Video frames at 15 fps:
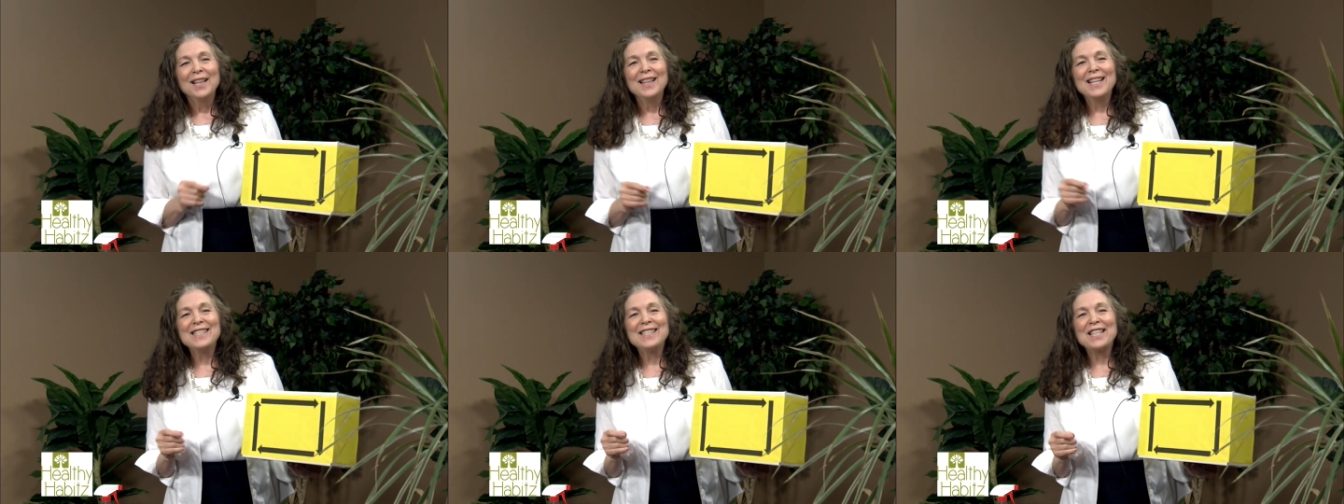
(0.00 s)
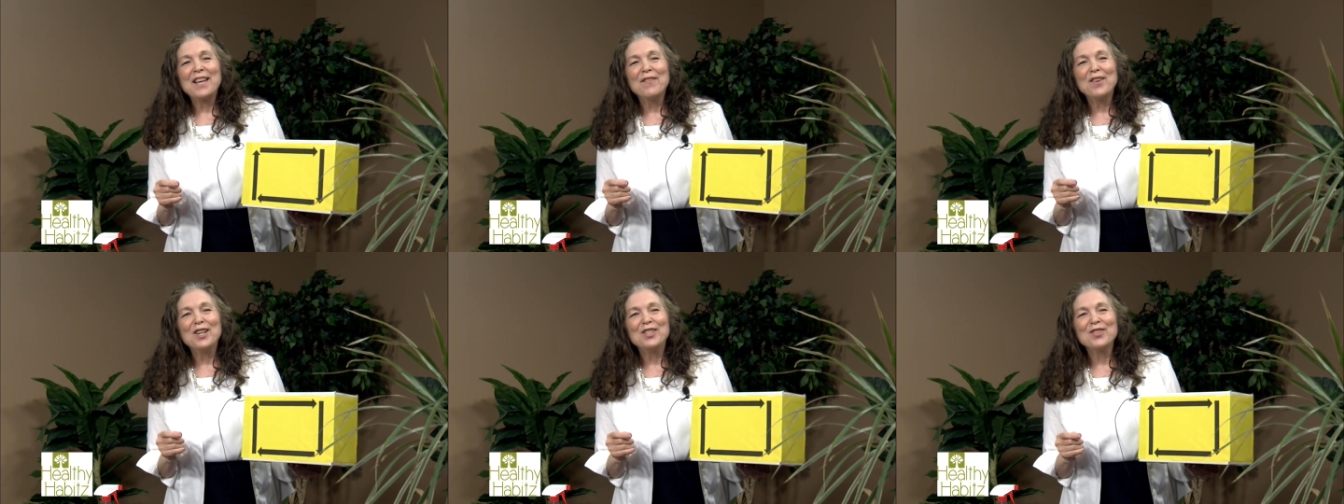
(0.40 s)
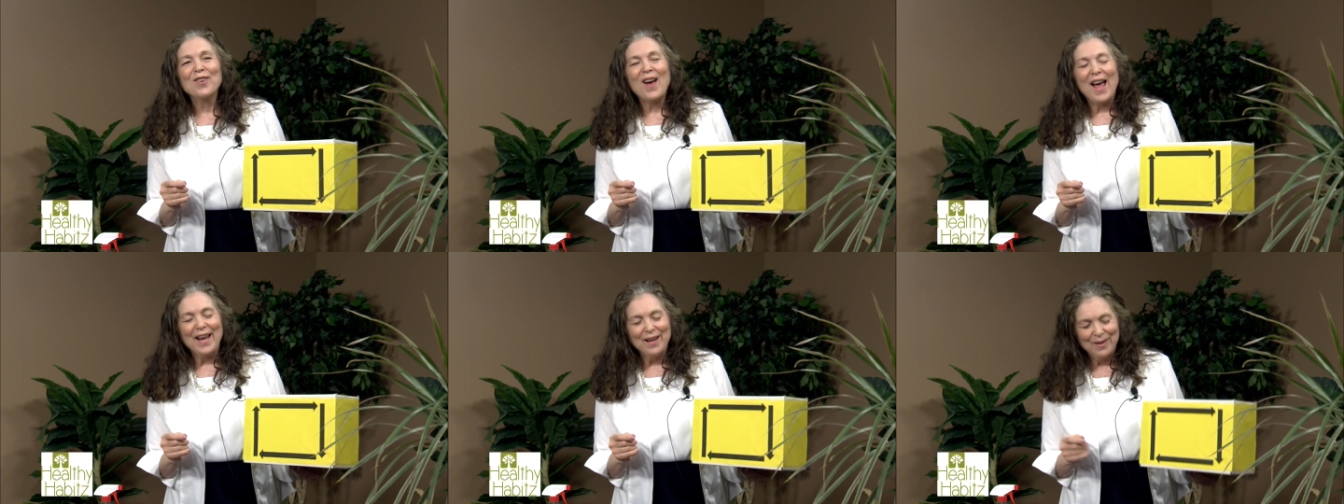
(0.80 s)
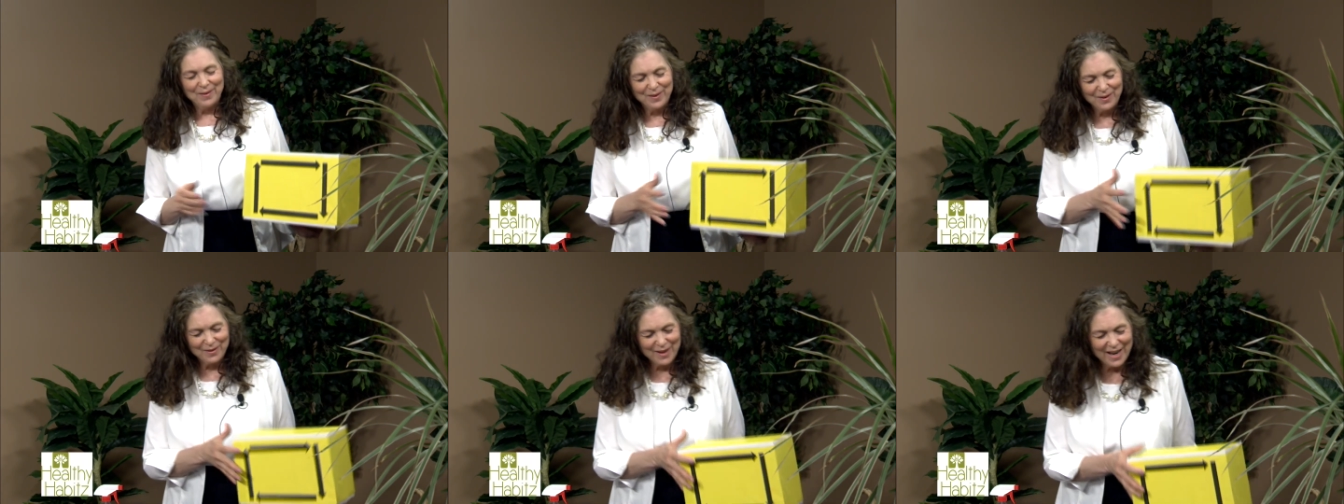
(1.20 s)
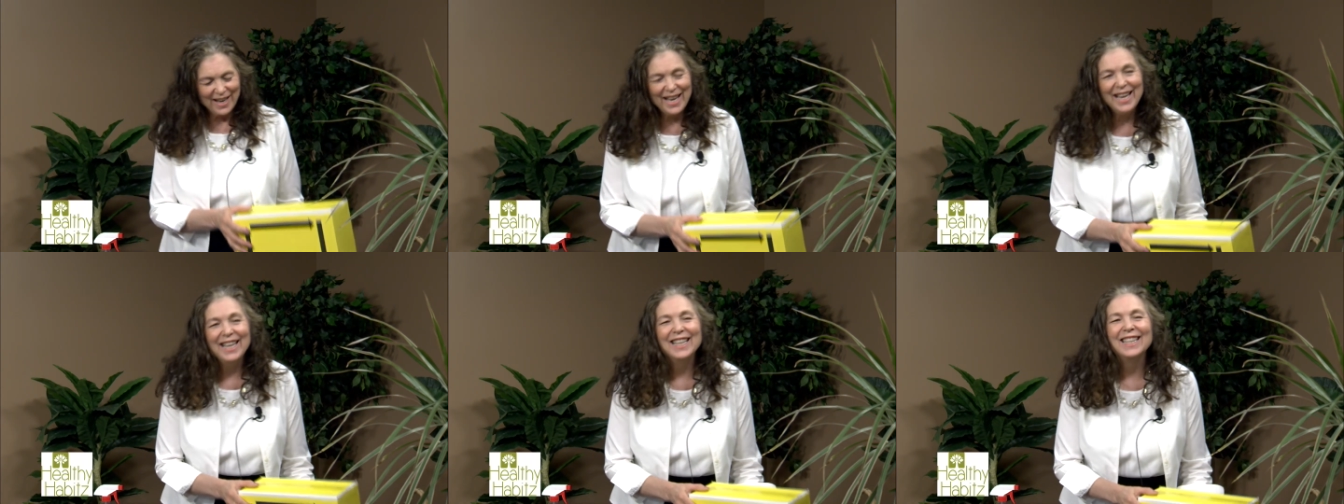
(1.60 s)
Let's give it a try. Ready?